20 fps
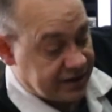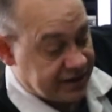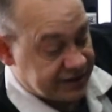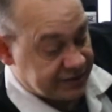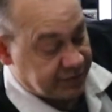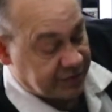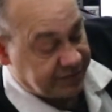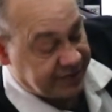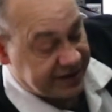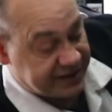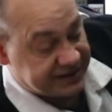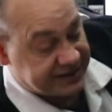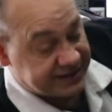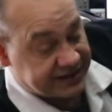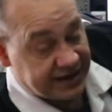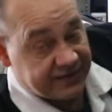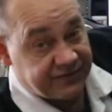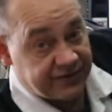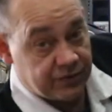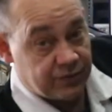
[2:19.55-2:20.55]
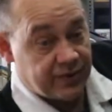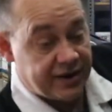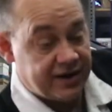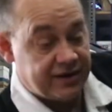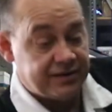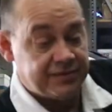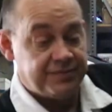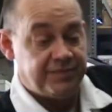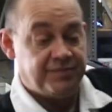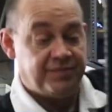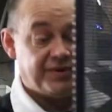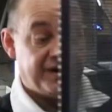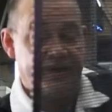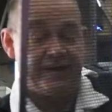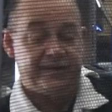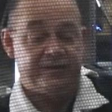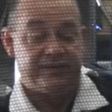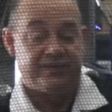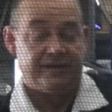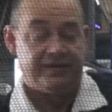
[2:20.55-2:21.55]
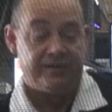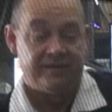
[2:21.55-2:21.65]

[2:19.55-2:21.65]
customer base is everywhere, but